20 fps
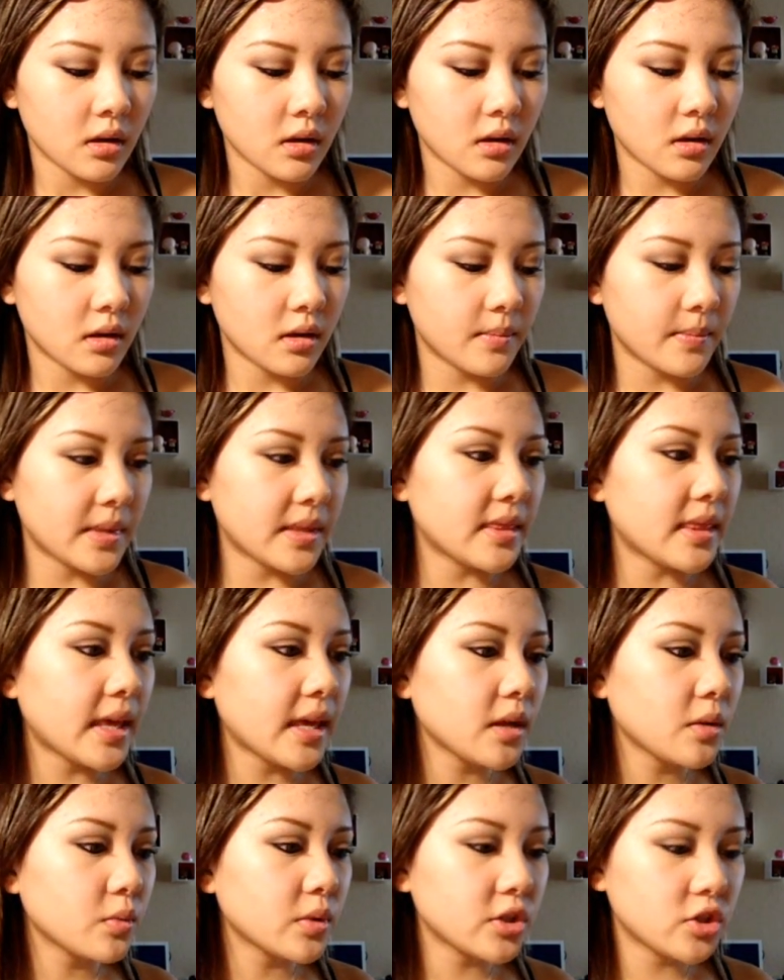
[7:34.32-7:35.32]
And
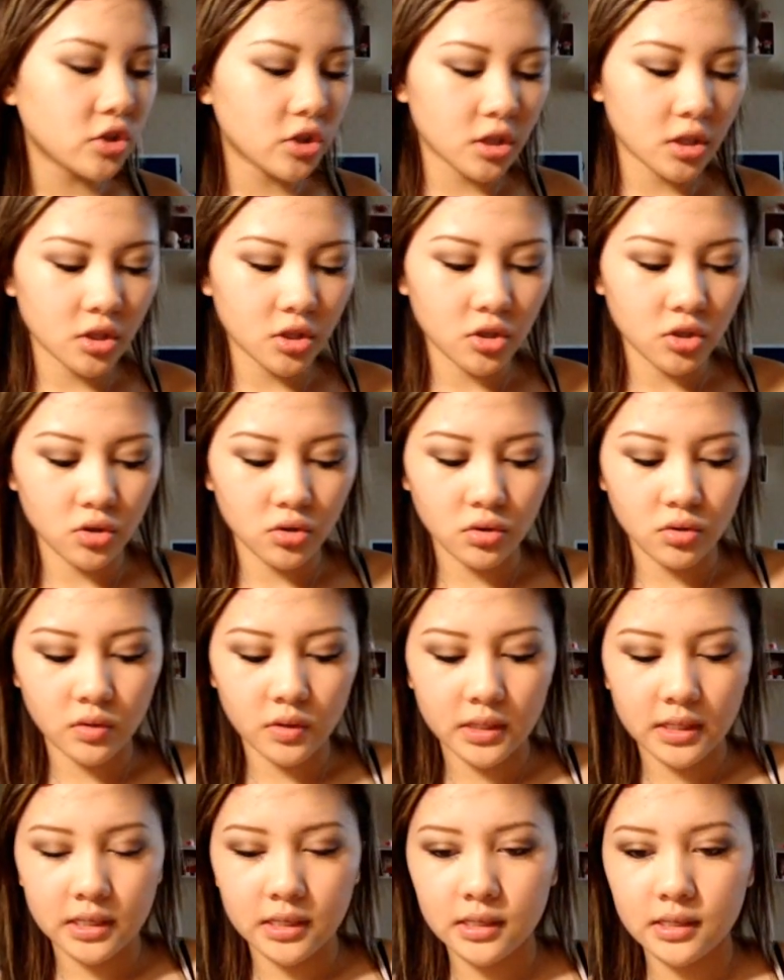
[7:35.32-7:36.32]
then what you can do
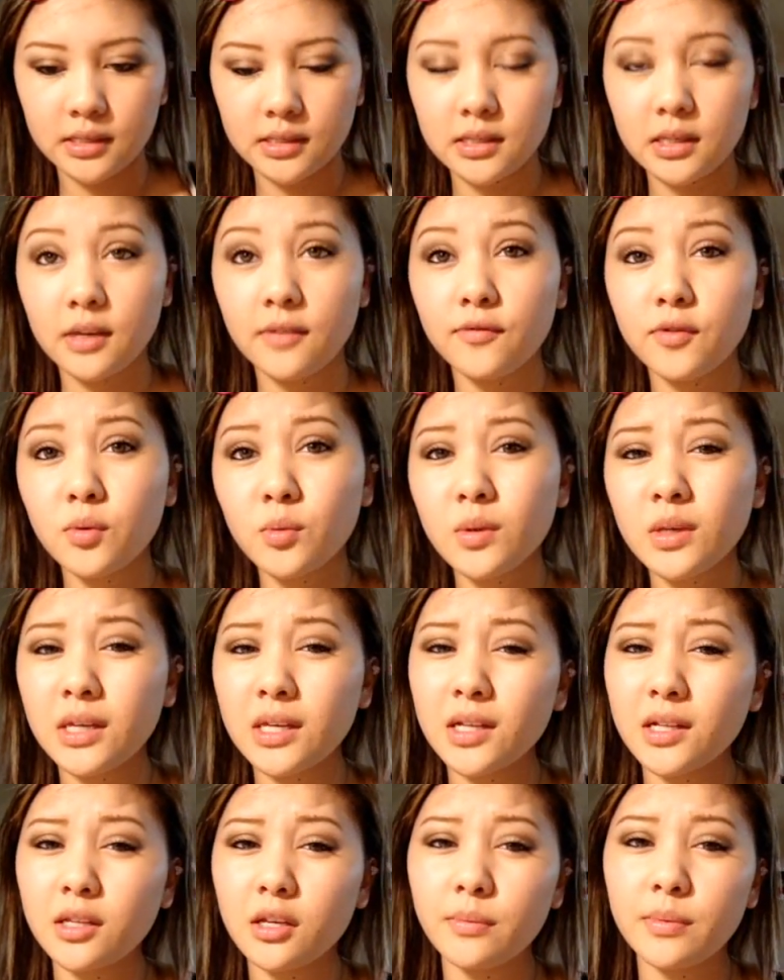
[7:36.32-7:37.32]
is, if you need
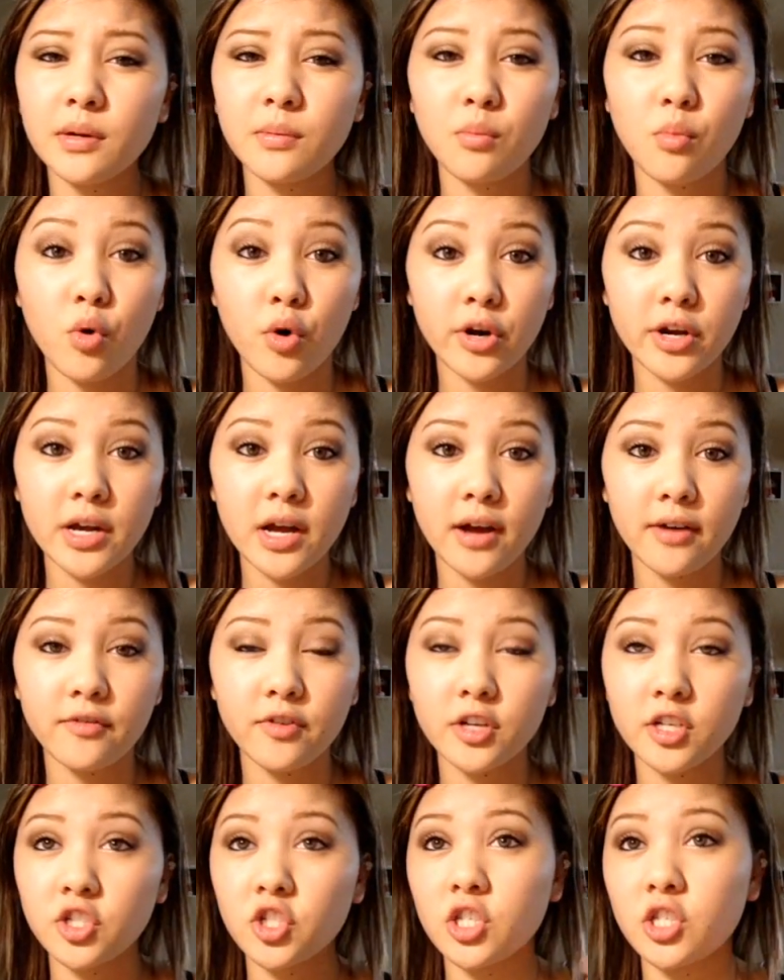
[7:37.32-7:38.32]
a little bit more
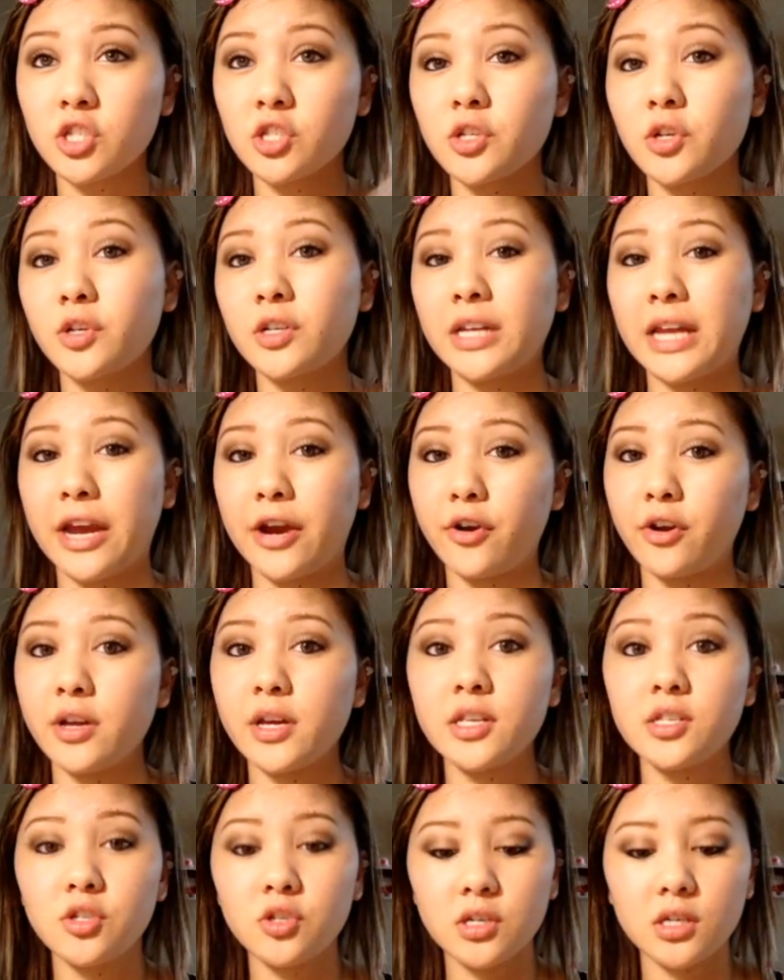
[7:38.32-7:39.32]
coverage in certain
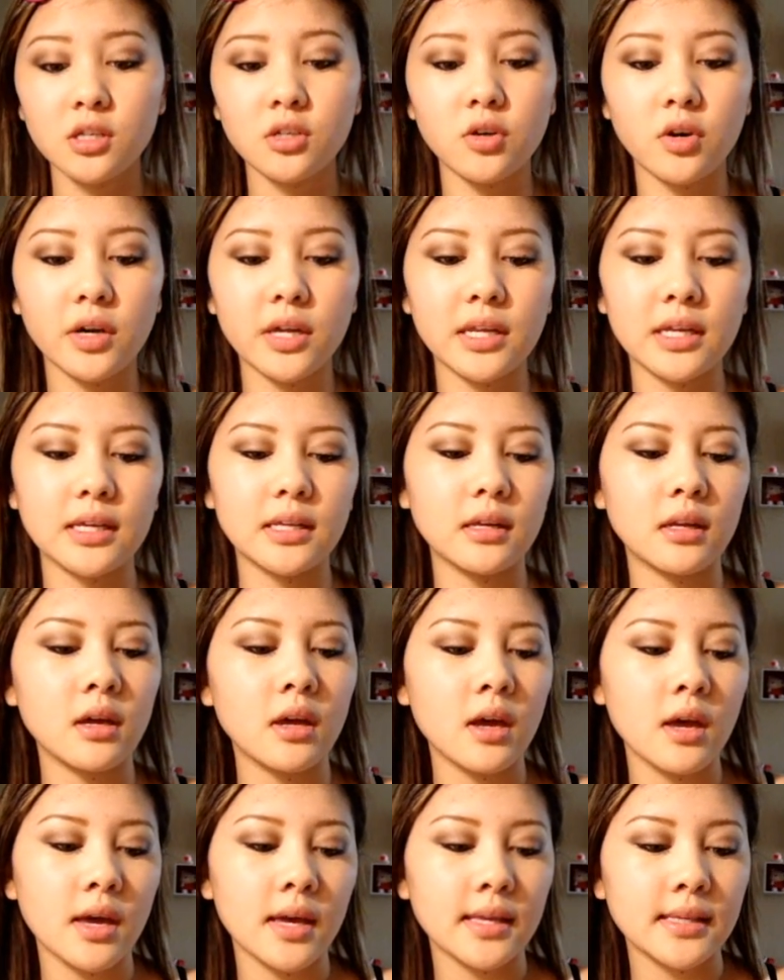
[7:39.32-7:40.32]
areas, you can go ahead and
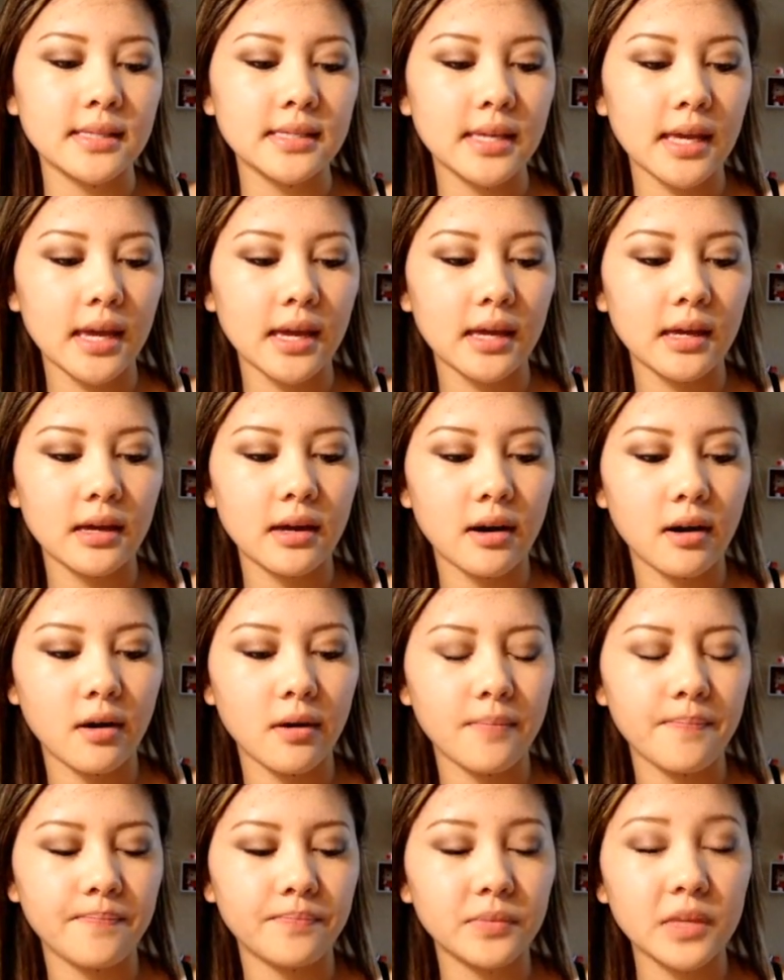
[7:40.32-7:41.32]
take
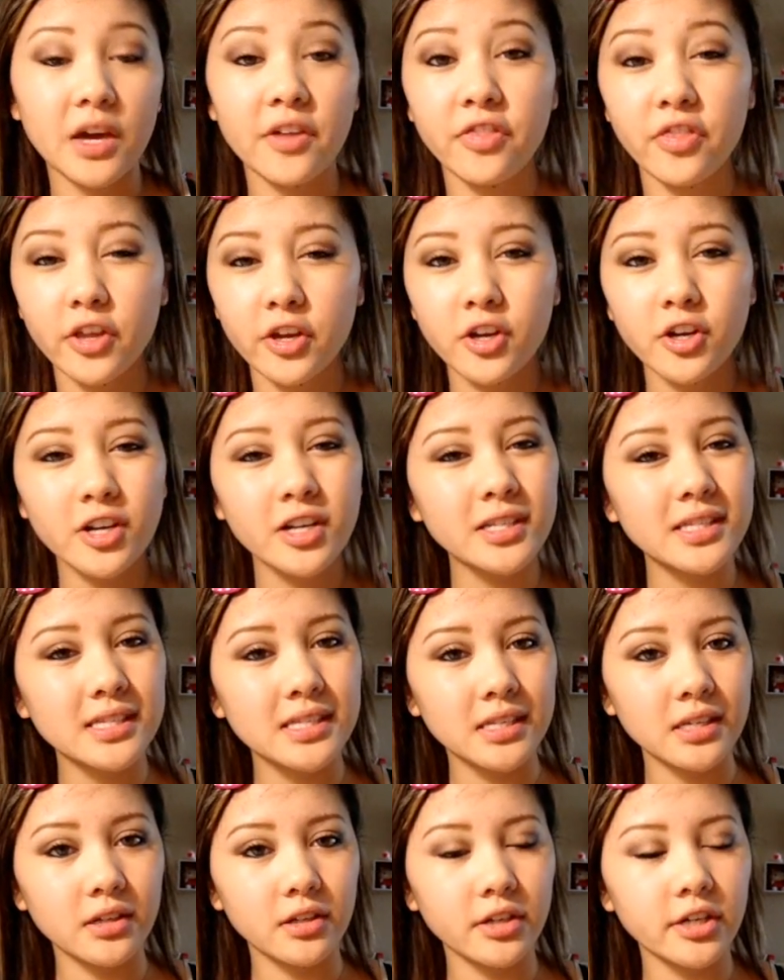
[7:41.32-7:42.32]
a thicker
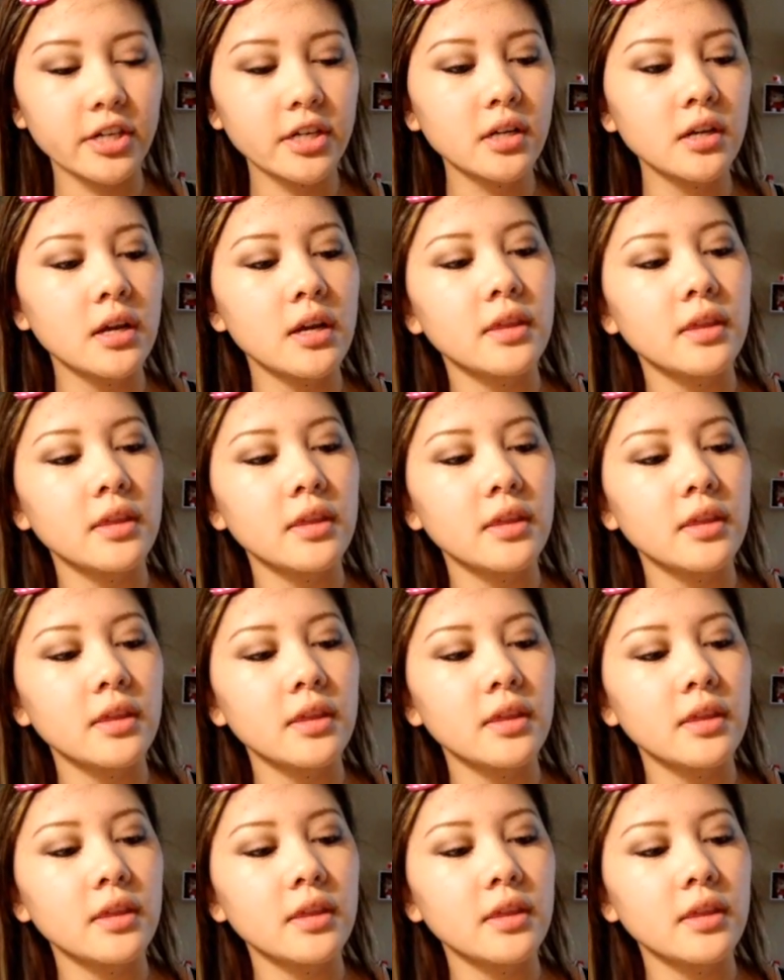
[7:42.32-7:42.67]
concealer.